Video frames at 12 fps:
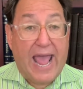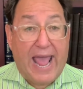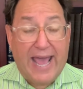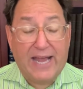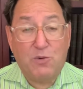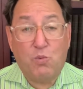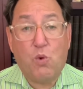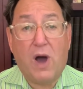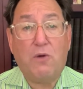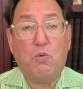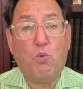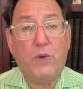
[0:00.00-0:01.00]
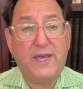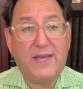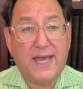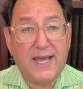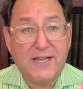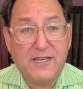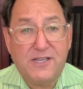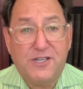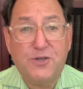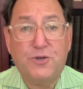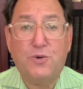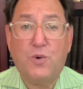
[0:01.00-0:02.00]
and what we can
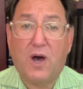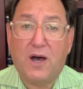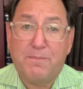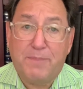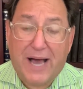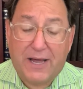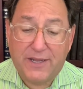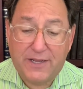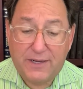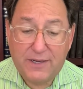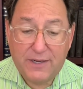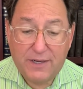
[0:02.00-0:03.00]
do about it.